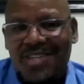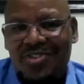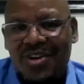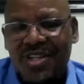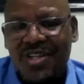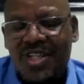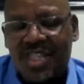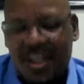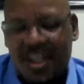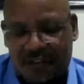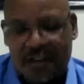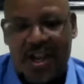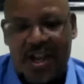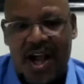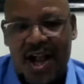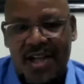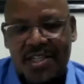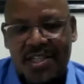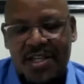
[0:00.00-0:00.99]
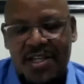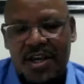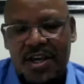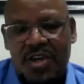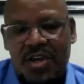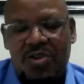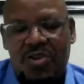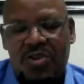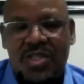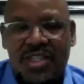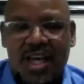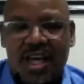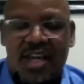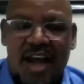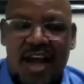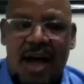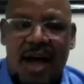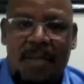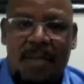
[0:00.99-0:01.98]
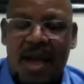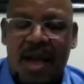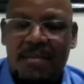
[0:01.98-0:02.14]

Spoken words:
not difficult to set up a